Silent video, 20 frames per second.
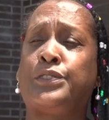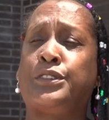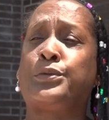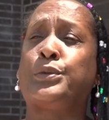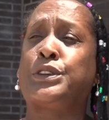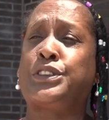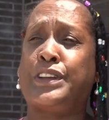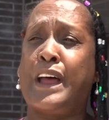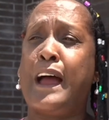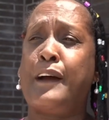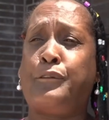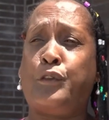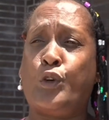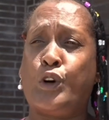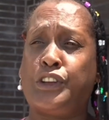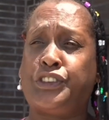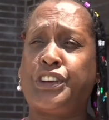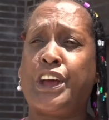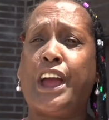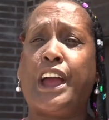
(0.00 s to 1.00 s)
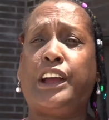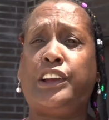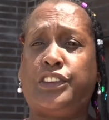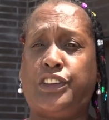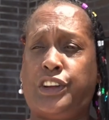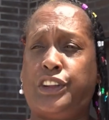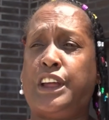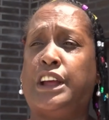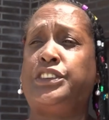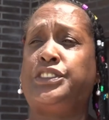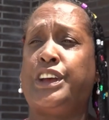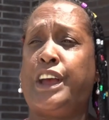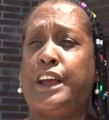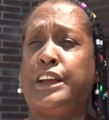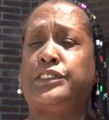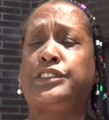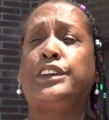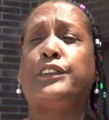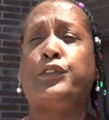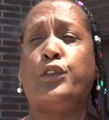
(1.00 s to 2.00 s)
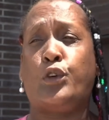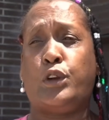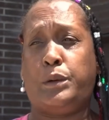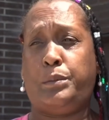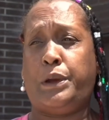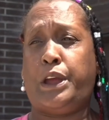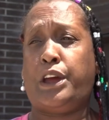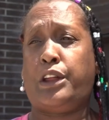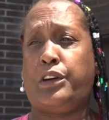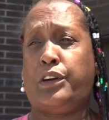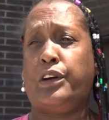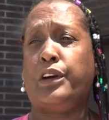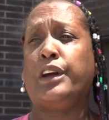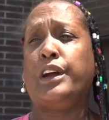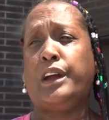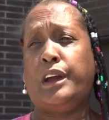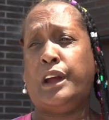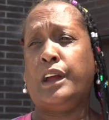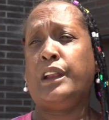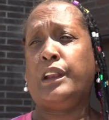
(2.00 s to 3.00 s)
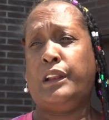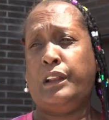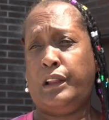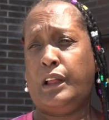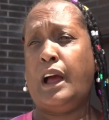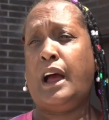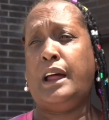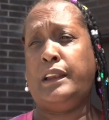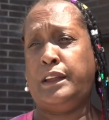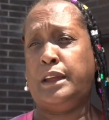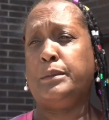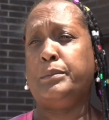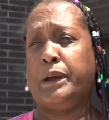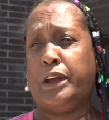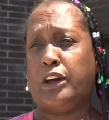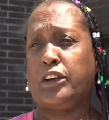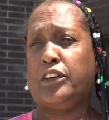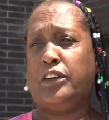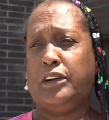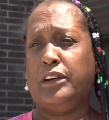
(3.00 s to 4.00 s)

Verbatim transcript: It was time for a change and they changed it for the better and I need better.